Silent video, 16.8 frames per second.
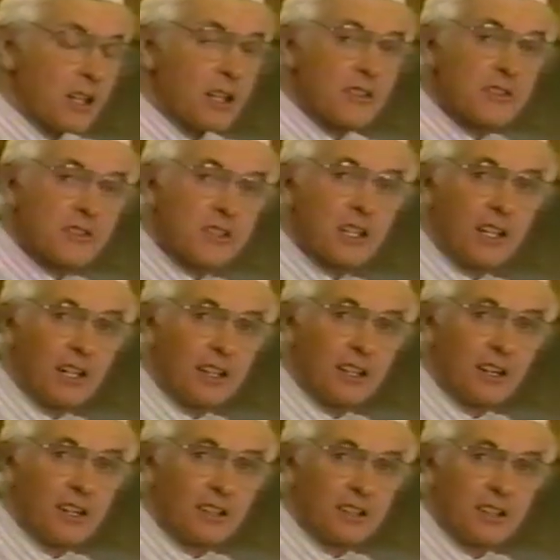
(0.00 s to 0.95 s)
a
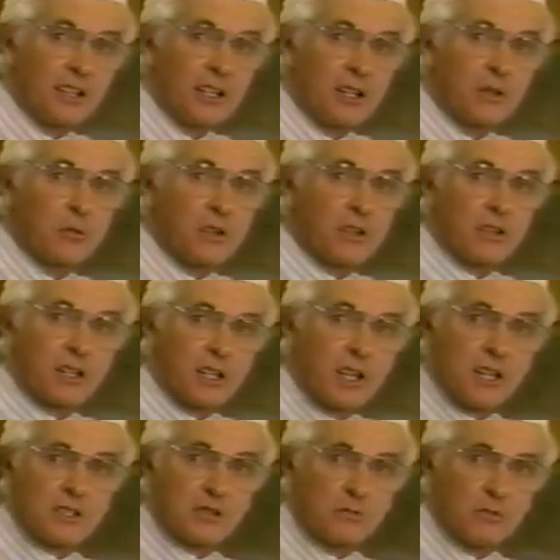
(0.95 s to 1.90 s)
sing-along with a
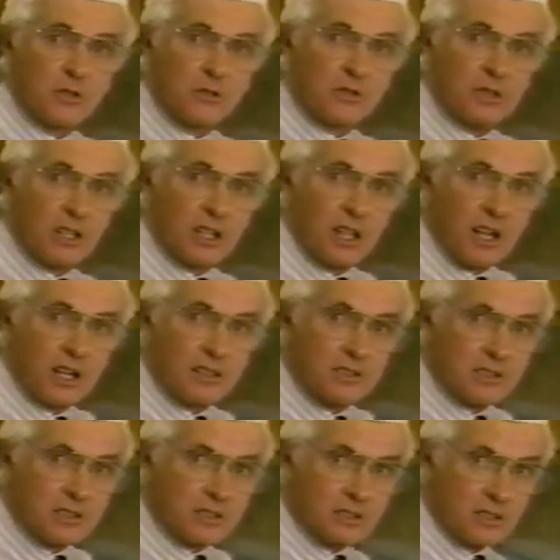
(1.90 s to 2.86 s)
guest musical
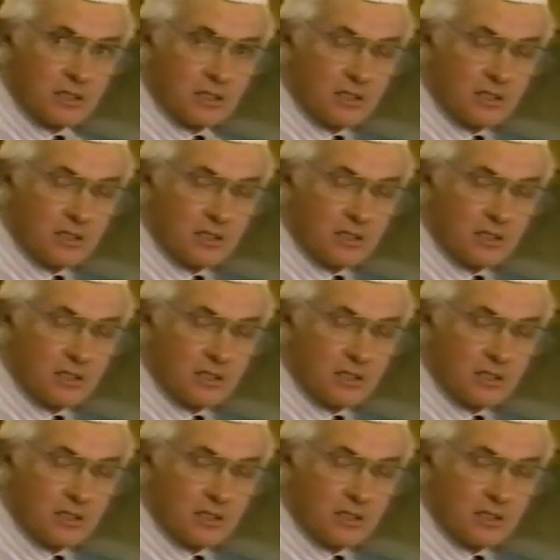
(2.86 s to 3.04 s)
artist,